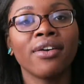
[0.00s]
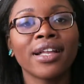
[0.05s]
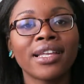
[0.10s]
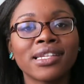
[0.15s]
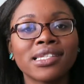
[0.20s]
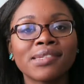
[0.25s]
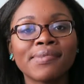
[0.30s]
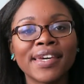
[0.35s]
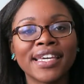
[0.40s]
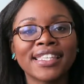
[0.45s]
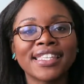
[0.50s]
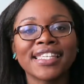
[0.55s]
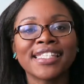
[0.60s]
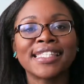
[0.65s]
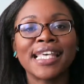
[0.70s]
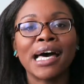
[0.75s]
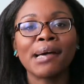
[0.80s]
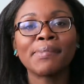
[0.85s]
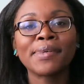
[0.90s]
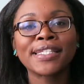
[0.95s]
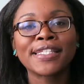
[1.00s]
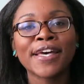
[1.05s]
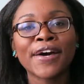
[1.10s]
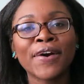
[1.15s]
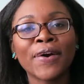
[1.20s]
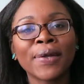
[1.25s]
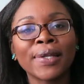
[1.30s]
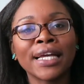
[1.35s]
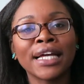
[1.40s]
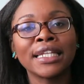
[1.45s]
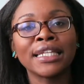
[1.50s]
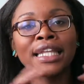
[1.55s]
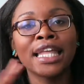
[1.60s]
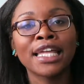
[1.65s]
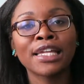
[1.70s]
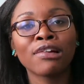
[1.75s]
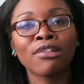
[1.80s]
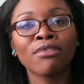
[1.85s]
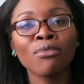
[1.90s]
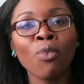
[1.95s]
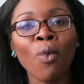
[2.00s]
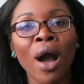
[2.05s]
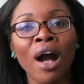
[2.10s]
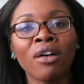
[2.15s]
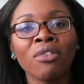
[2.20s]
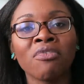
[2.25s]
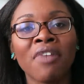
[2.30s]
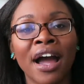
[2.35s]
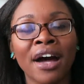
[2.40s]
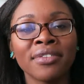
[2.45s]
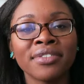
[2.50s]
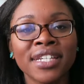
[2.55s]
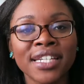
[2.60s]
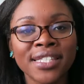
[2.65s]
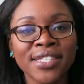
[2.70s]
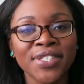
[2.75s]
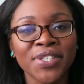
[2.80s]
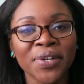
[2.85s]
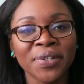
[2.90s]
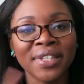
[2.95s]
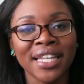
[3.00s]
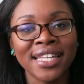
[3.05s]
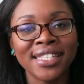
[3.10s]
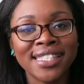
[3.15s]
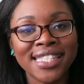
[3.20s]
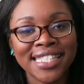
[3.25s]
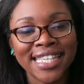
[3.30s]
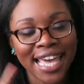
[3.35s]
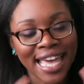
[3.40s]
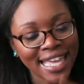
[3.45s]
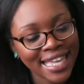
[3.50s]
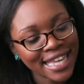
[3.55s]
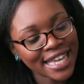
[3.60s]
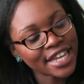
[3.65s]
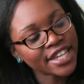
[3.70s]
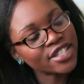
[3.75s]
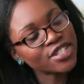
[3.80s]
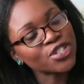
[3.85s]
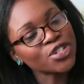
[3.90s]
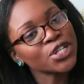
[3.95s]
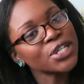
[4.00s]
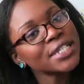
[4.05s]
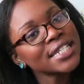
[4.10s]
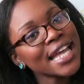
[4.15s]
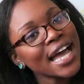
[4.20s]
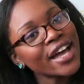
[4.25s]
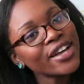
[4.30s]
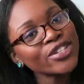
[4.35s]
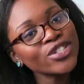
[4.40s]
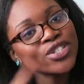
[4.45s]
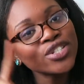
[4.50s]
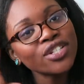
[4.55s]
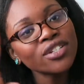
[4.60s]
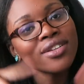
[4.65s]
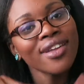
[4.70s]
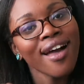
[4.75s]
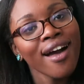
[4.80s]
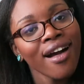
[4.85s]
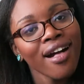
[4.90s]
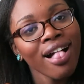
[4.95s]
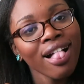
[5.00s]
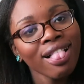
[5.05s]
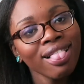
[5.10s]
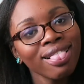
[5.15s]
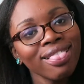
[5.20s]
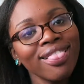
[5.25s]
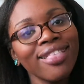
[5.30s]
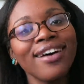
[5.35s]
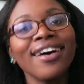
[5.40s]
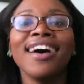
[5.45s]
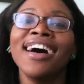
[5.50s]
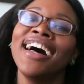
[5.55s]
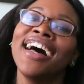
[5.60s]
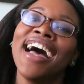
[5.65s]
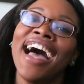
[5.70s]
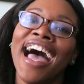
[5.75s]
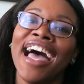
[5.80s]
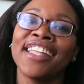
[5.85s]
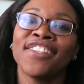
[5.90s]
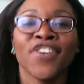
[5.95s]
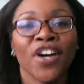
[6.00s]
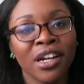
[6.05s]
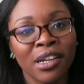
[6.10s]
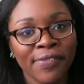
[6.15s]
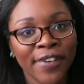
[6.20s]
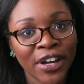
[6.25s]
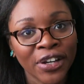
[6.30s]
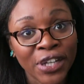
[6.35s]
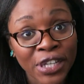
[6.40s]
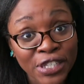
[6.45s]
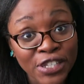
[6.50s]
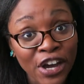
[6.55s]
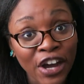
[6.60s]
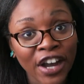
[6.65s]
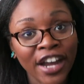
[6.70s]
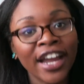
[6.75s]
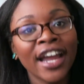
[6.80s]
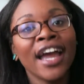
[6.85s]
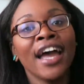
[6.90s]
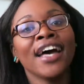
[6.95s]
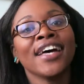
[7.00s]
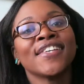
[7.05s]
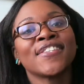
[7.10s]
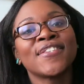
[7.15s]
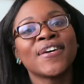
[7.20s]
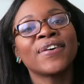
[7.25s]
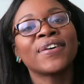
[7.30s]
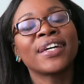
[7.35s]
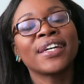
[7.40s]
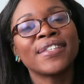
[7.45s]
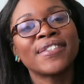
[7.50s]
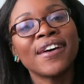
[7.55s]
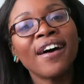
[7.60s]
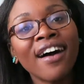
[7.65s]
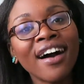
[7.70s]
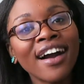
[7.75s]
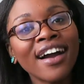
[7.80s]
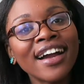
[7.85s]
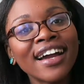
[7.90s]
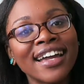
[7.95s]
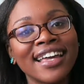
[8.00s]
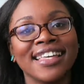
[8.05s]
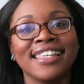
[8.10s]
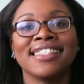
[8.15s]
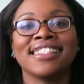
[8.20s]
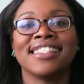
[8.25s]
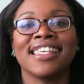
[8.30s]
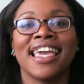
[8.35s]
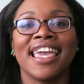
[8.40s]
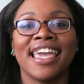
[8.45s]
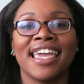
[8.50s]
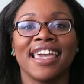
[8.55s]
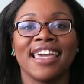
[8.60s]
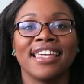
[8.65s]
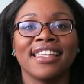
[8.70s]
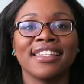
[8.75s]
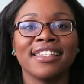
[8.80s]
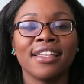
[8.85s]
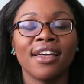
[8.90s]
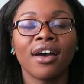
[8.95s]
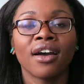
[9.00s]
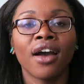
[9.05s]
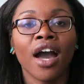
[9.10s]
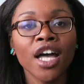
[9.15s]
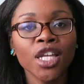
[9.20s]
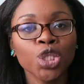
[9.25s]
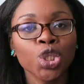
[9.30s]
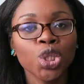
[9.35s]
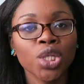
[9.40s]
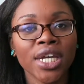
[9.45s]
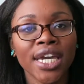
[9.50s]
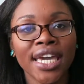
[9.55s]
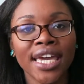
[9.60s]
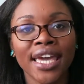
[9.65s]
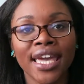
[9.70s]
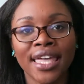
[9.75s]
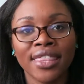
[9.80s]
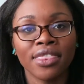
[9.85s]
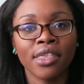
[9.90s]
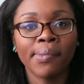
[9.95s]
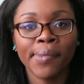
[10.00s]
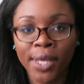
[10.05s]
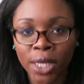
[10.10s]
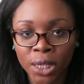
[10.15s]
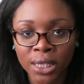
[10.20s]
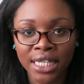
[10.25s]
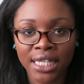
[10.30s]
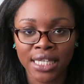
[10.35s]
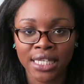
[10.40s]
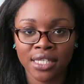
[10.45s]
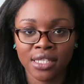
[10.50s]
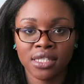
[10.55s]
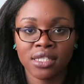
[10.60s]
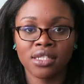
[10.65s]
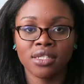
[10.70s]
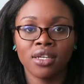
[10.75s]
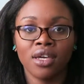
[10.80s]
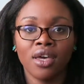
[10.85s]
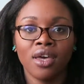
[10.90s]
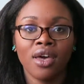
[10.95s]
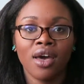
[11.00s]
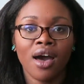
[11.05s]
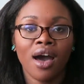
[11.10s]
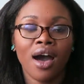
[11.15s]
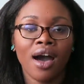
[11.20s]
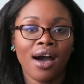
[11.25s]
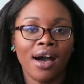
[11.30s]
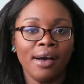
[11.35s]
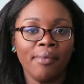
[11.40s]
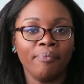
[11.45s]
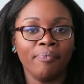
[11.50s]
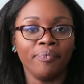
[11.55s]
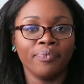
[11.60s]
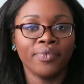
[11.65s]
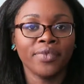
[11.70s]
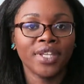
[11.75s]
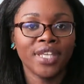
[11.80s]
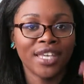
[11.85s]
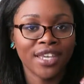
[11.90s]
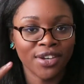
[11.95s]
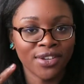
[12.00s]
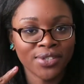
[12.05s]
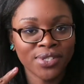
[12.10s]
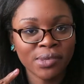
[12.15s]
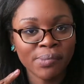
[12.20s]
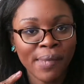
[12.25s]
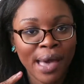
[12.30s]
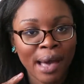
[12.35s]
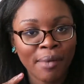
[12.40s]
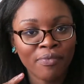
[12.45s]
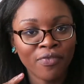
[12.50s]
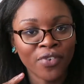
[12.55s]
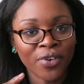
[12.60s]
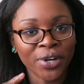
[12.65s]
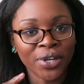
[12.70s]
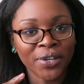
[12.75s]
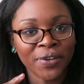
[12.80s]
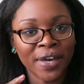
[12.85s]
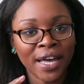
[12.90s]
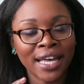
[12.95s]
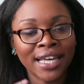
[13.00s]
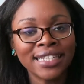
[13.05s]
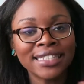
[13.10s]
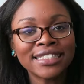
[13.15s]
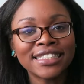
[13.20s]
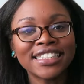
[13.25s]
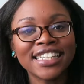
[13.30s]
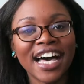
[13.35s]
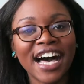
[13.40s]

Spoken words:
wanted to make this episode a little well-rounded, so let's get international and talk about Qatar. So Qatar is a country in the Middle East. Here's a map for you guys.